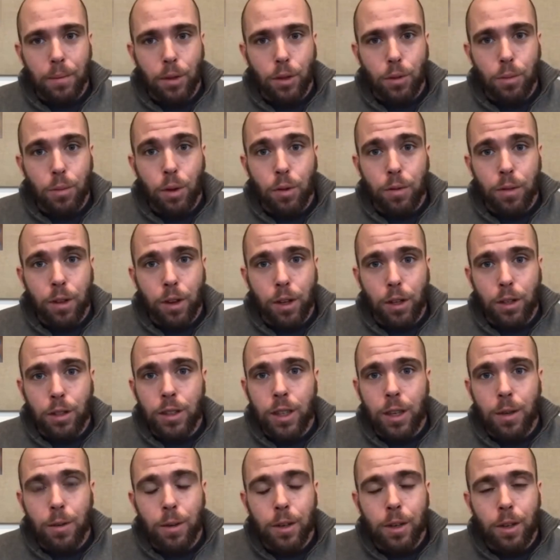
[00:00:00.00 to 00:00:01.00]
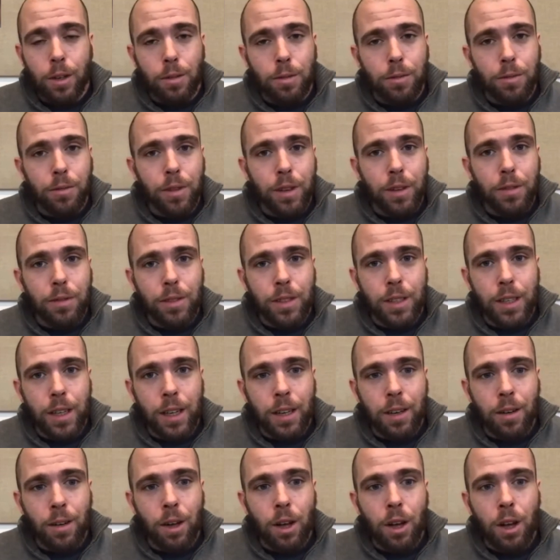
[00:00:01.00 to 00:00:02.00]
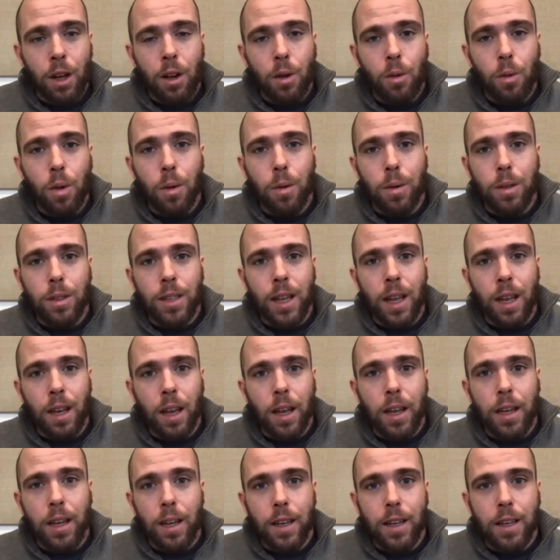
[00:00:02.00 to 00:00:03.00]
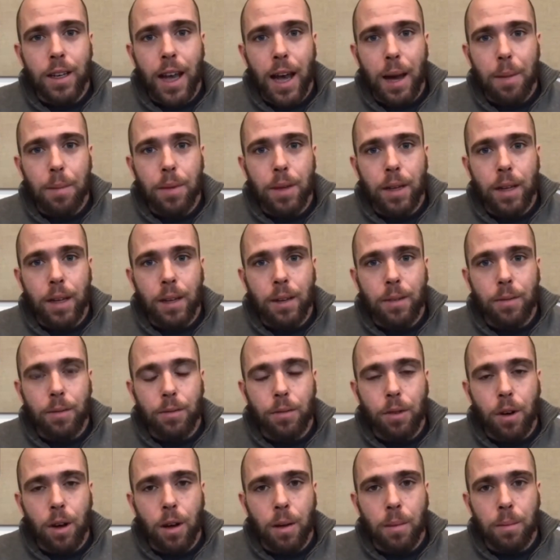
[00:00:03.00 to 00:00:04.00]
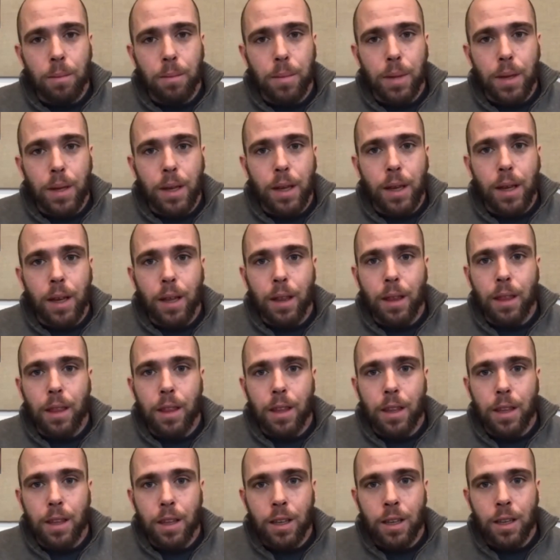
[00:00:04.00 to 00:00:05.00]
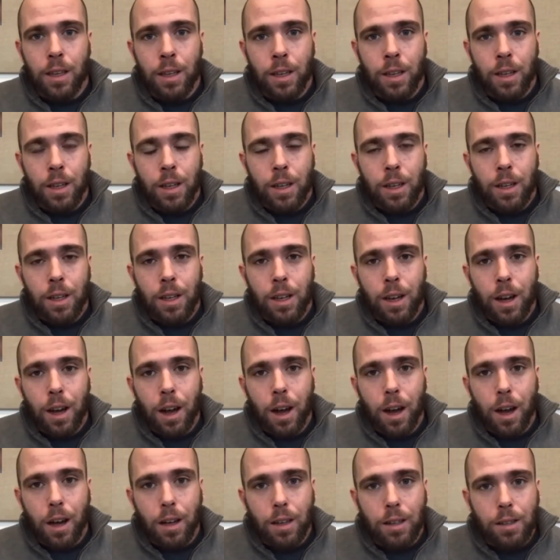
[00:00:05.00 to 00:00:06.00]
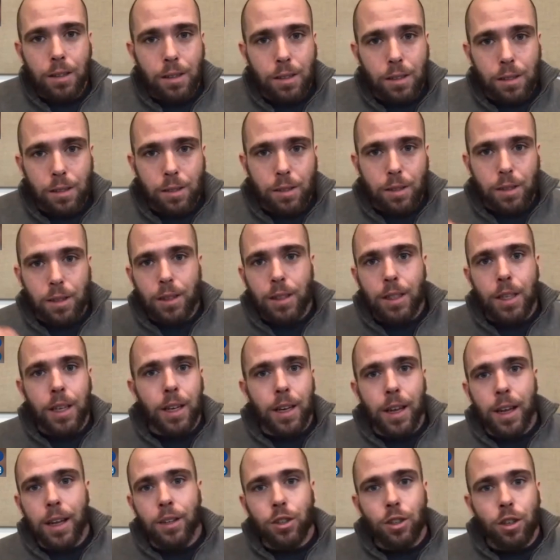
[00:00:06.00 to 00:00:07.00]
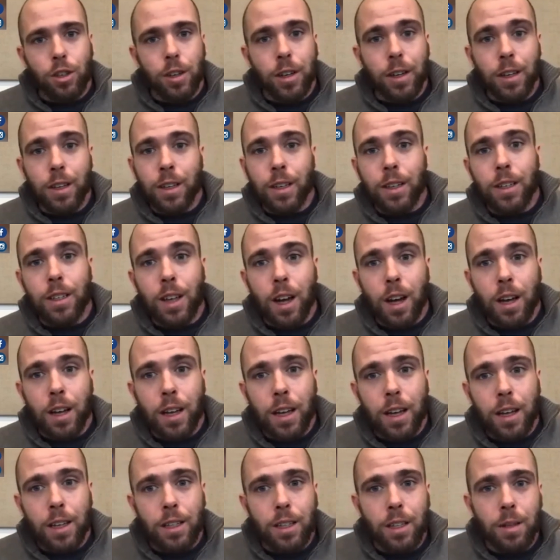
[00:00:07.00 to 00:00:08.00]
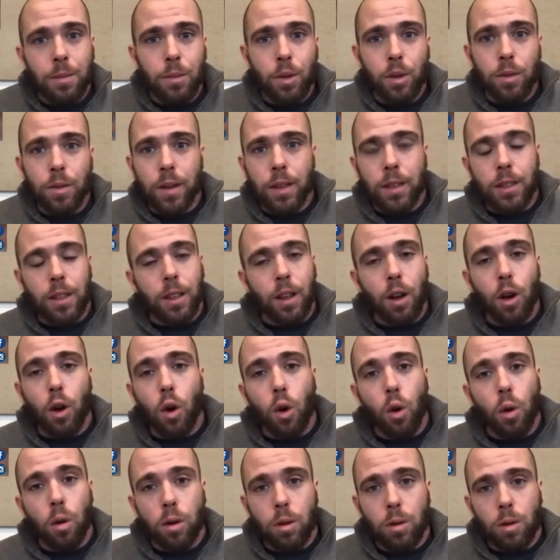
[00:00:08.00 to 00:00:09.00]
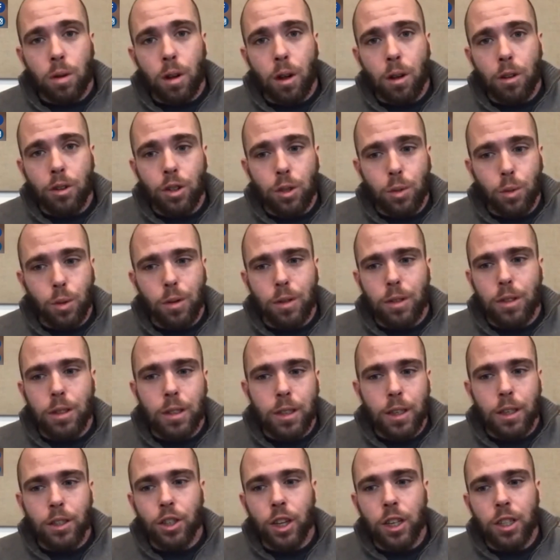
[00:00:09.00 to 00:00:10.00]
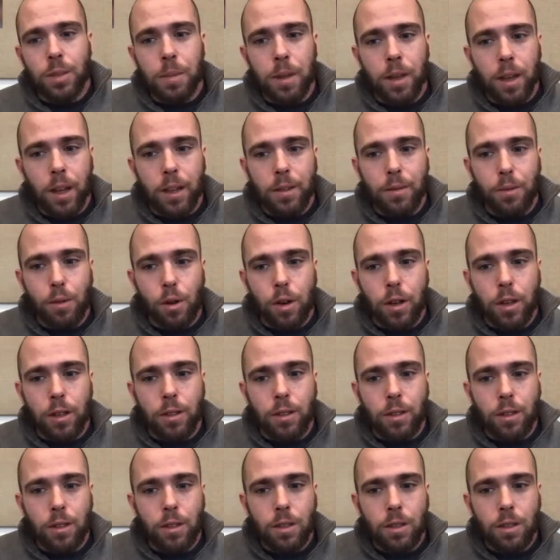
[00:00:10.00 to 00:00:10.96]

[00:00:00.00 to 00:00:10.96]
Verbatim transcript: you moved there, you said when you were 15 what was that like adapting from being the uh, teenager in Kentucky to moving to the whole new culture? What was the adjustment like for you?